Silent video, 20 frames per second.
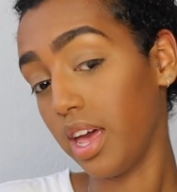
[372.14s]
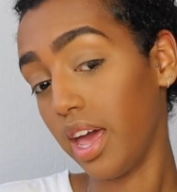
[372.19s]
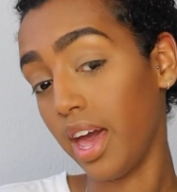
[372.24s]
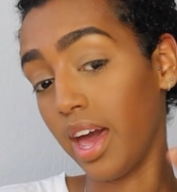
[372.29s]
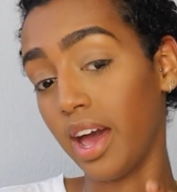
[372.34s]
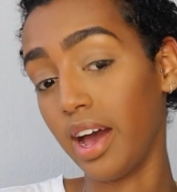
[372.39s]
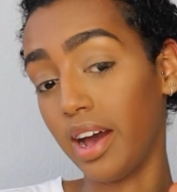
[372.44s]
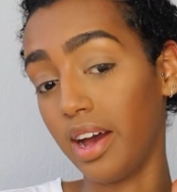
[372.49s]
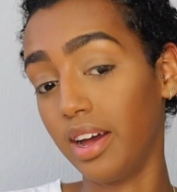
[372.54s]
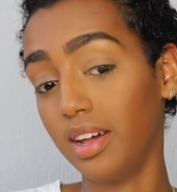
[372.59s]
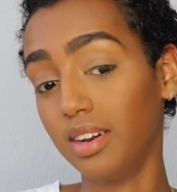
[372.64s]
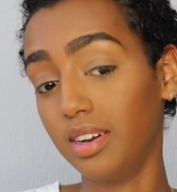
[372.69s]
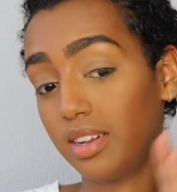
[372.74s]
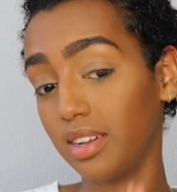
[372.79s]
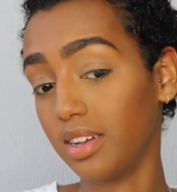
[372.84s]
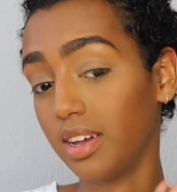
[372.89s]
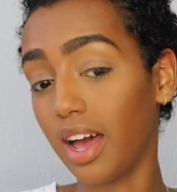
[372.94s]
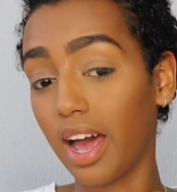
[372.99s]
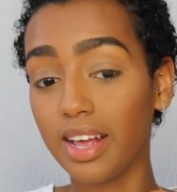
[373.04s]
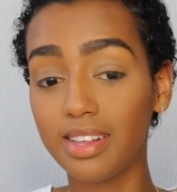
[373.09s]
and
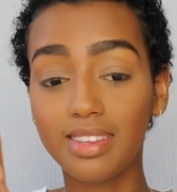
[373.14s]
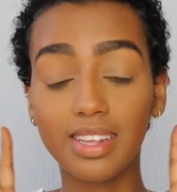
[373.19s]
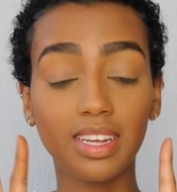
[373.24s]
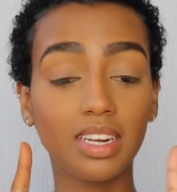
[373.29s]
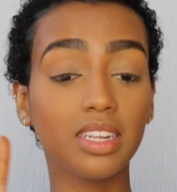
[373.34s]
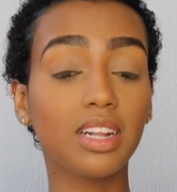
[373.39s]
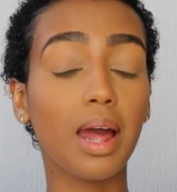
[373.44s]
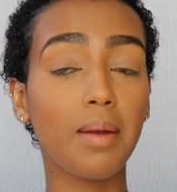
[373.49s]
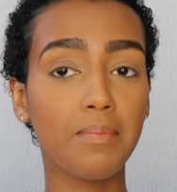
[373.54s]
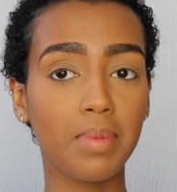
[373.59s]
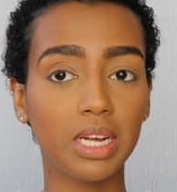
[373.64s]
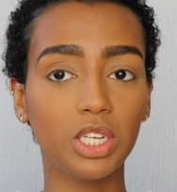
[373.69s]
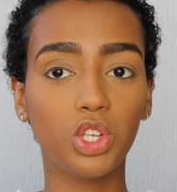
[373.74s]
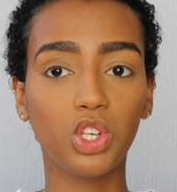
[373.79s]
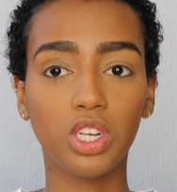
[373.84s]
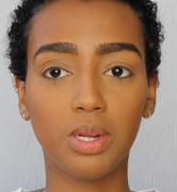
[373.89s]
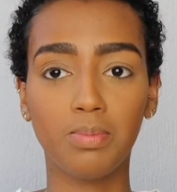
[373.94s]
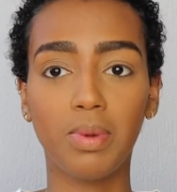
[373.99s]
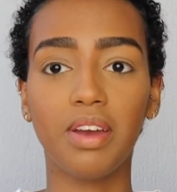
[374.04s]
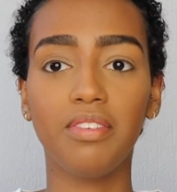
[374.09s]
I see the
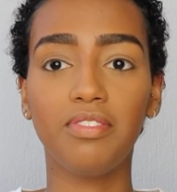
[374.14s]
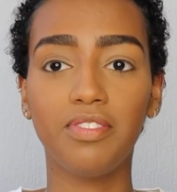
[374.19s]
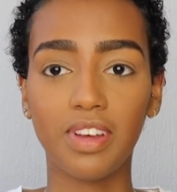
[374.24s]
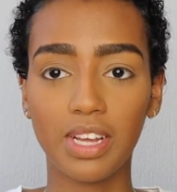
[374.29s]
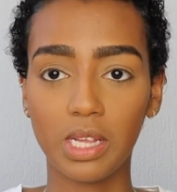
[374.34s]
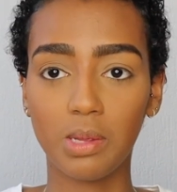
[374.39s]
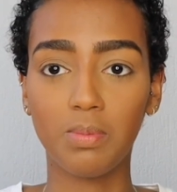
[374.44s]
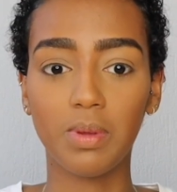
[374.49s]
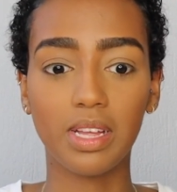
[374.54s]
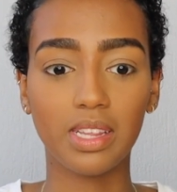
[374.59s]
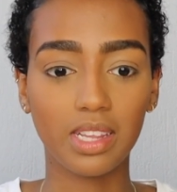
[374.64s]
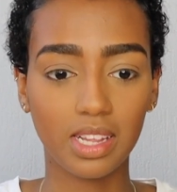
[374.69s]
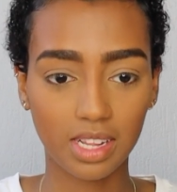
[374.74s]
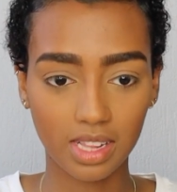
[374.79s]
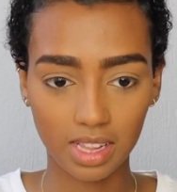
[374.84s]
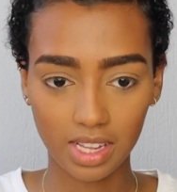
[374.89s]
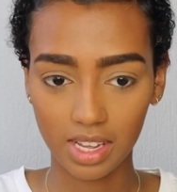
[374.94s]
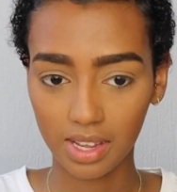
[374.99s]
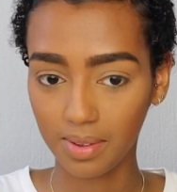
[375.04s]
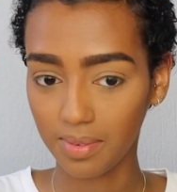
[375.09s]
dimension in my face
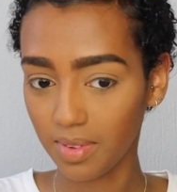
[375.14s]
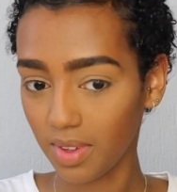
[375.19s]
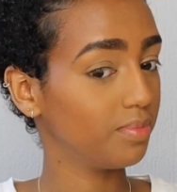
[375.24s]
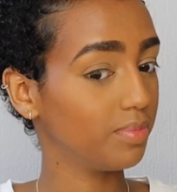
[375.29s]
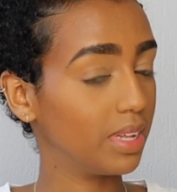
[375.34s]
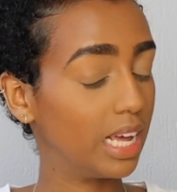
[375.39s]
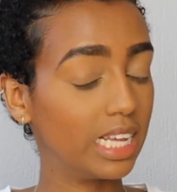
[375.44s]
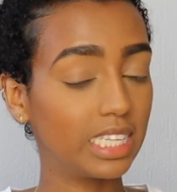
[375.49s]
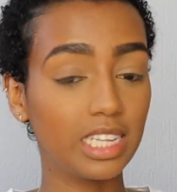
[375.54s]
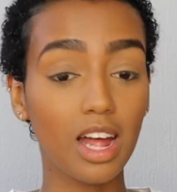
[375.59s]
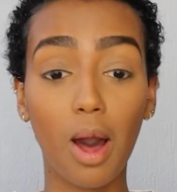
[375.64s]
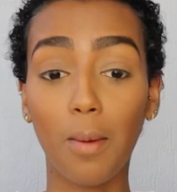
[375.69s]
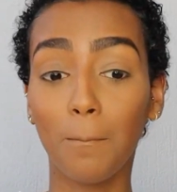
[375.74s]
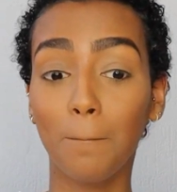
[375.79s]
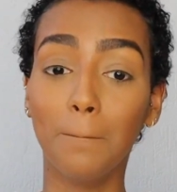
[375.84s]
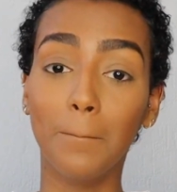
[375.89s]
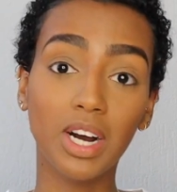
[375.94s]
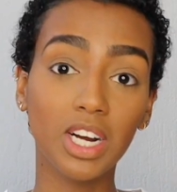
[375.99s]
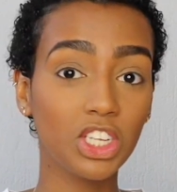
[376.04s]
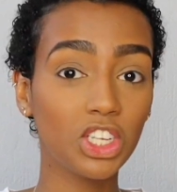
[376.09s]
basically. It's not
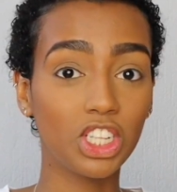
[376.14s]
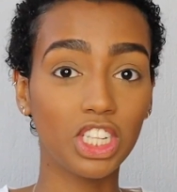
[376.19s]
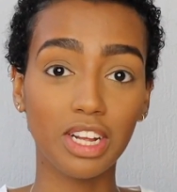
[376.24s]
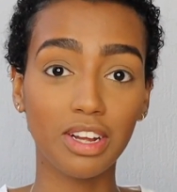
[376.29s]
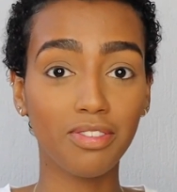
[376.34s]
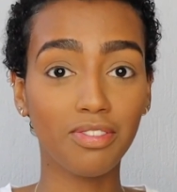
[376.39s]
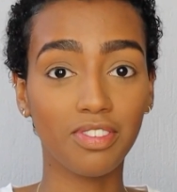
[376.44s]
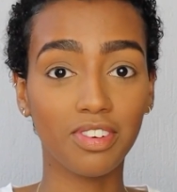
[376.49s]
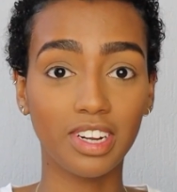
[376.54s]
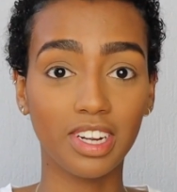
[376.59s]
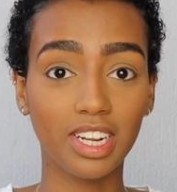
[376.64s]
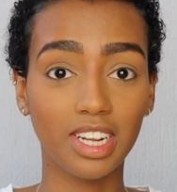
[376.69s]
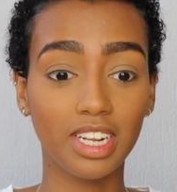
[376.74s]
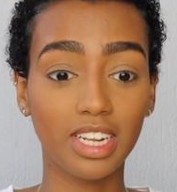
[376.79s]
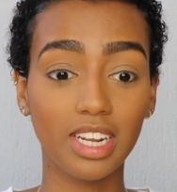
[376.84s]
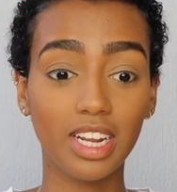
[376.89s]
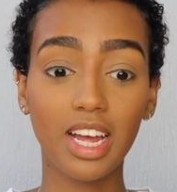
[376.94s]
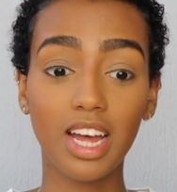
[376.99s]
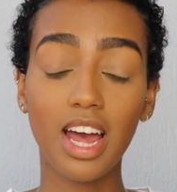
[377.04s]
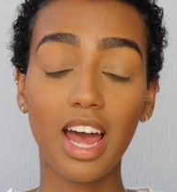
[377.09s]
much different.
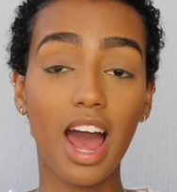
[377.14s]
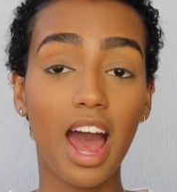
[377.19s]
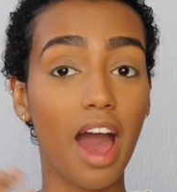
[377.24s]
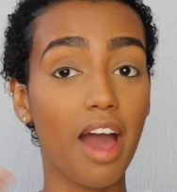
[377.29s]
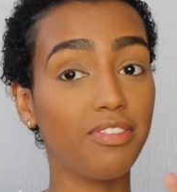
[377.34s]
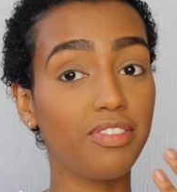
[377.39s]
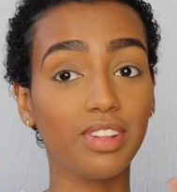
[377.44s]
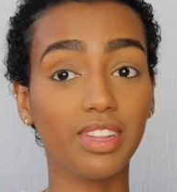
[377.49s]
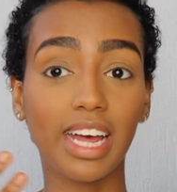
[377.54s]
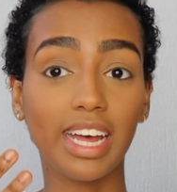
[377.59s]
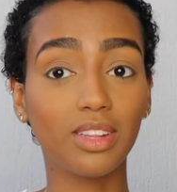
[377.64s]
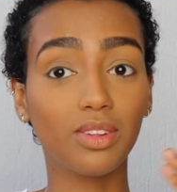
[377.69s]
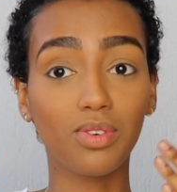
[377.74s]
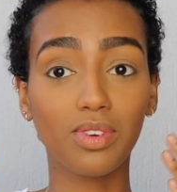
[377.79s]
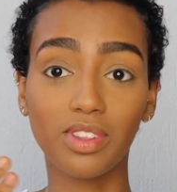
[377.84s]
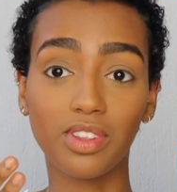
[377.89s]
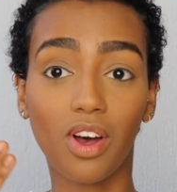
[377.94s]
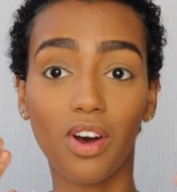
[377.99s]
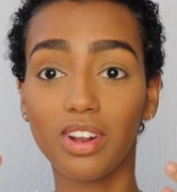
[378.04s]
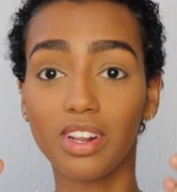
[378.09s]
I feel like the
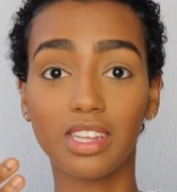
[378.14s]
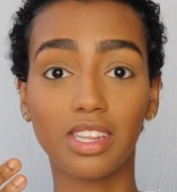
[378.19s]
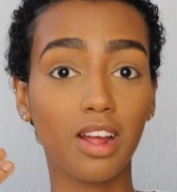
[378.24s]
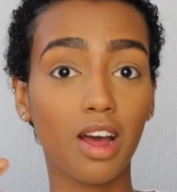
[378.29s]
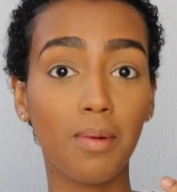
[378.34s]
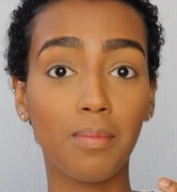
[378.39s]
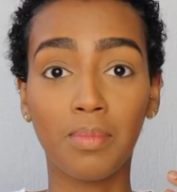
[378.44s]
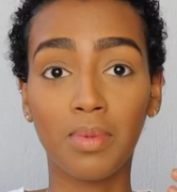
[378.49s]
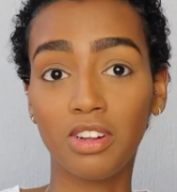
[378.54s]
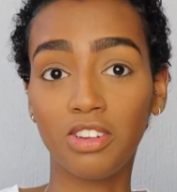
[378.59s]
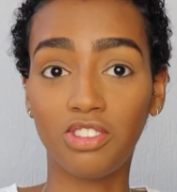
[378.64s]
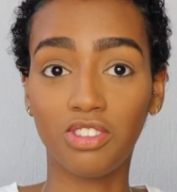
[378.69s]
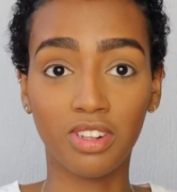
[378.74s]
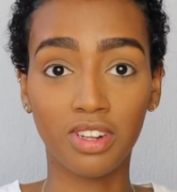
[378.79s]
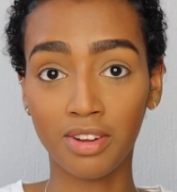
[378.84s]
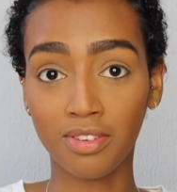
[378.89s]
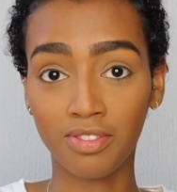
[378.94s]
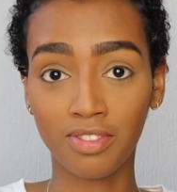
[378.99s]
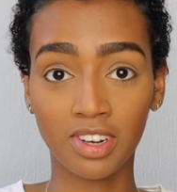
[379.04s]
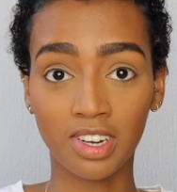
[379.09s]
result is not much
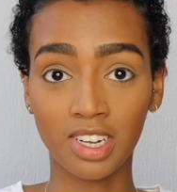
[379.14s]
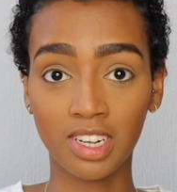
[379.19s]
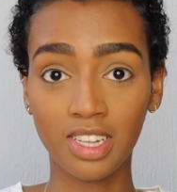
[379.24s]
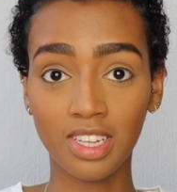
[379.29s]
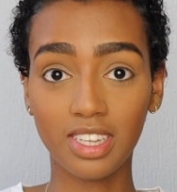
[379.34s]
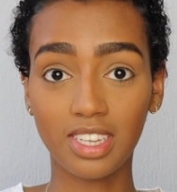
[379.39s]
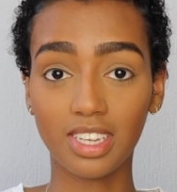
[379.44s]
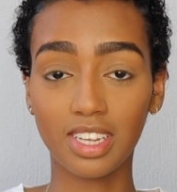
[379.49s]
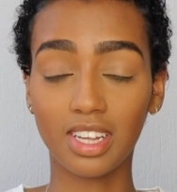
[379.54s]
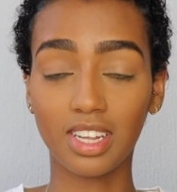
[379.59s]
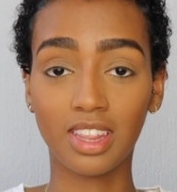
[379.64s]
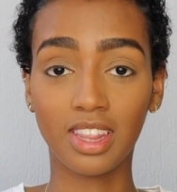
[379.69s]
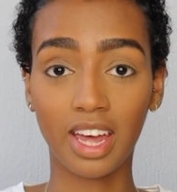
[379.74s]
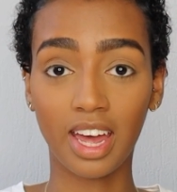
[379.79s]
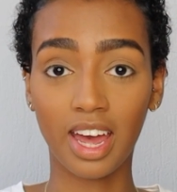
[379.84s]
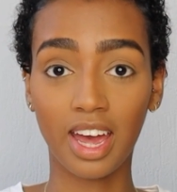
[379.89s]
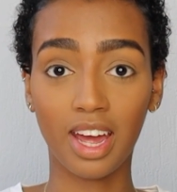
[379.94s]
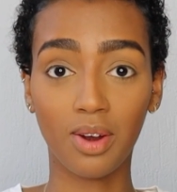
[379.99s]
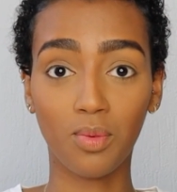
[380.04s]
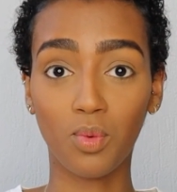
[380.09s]
different
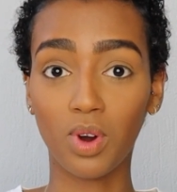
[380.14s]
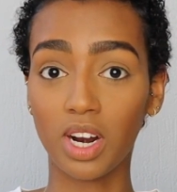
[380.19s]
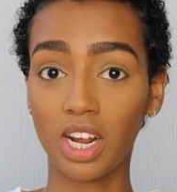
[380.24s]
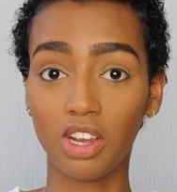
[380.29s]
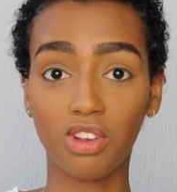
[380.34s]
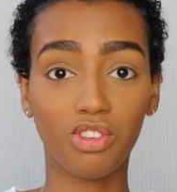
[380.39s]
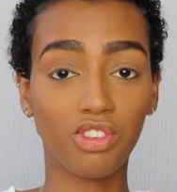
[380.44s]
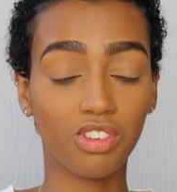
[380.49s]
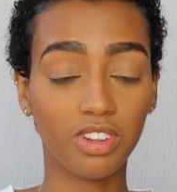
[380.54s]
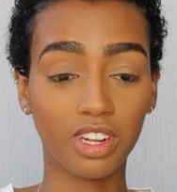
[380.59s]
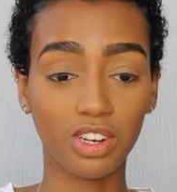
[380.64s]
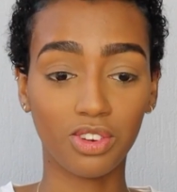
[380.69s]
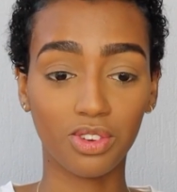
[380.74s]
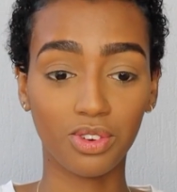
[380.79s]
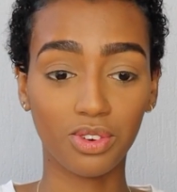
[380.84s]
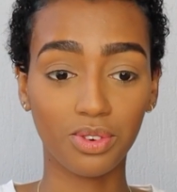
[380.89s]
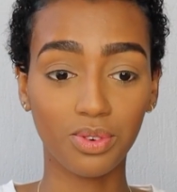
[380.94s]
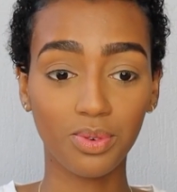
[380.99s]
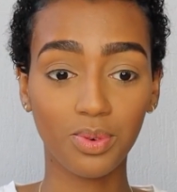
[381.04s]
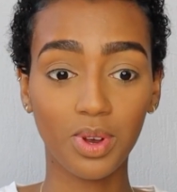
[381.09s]
than what I usually
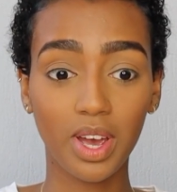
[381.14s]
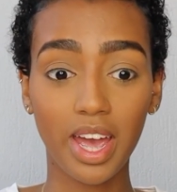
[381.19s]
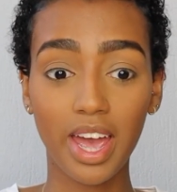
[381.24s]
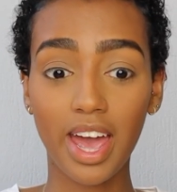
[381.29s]
do,